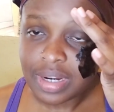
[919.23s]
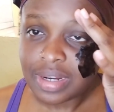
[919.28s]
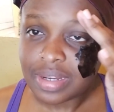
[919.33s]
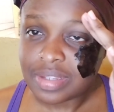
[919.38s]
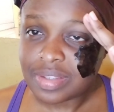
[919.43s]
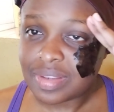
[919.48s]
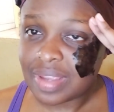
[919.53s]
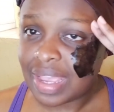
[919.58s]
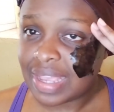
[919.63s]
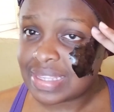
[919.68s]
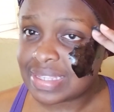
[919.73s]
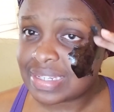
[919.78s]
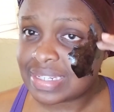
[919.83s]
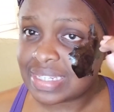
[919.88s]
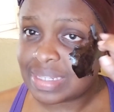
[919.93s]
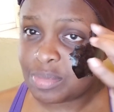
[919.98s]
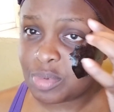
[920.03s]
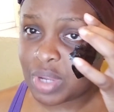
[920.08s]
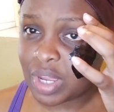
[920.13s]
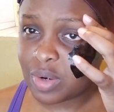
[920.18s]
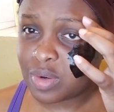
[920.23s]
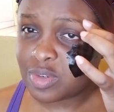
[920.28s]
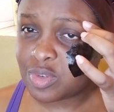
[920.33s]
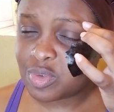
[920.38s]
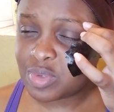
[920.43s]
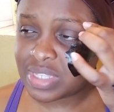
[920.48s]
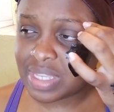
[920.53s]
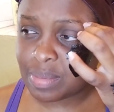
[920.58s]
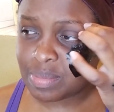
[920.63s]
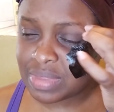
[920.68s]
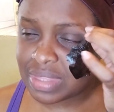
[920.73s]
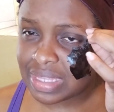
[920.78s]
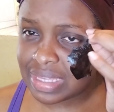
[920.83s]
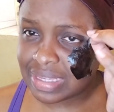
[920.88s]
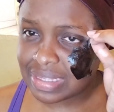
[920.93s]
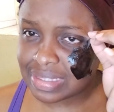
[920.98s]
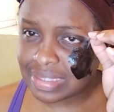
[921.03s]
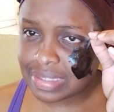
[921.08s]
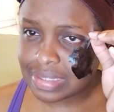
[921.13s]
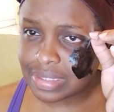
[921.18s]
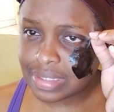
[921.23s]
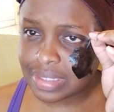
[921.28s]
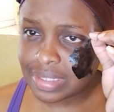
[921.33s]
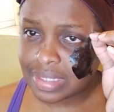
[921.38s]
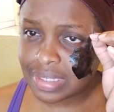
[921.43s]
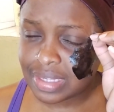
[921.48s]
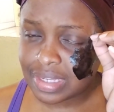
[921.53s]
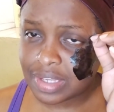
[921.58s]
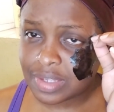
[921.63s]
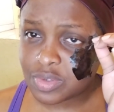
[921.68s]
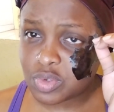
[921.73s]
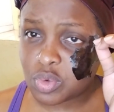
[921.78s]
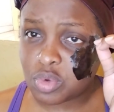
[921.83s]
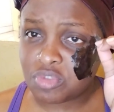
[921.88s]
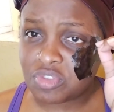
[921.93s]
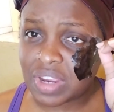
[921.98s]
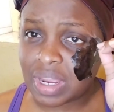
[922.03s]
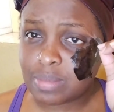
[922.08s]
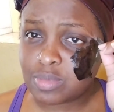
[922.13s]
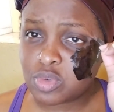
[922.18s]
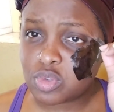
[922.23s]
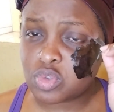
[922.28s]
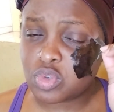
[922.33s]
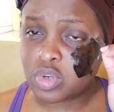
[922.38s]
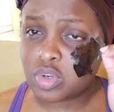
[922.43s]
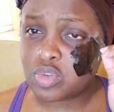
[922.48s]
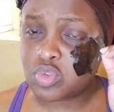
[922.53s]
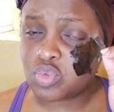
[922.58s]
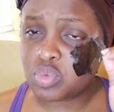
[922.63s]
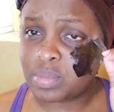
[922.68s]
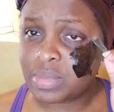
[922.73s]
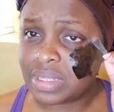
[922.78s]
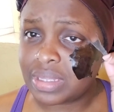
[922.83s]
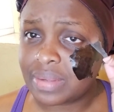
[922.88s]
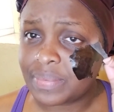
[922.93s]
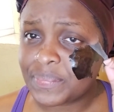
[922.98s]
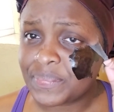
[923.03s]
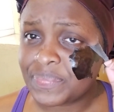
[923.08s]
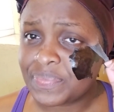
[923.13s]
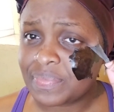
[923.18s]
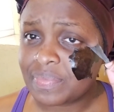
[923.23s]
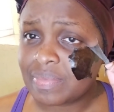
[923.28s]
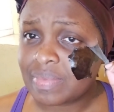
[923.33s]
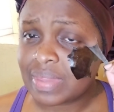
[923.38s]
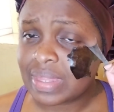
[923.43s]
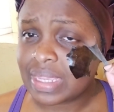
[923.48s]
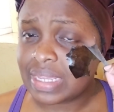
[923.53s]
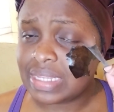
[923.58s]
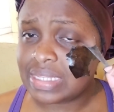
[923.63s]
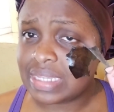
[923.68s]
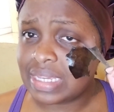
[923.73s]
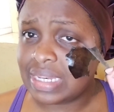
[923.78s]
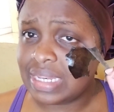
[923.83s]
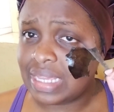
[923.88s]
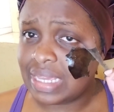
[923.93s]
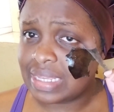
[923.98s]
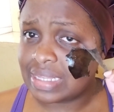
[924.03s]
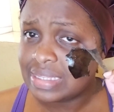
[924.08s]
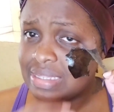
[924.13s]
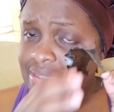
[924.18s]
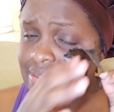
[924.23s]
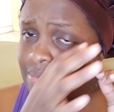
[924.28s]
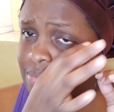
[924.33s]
So I asked him, you cannot do some things, so you've come to talk to me? He said yes.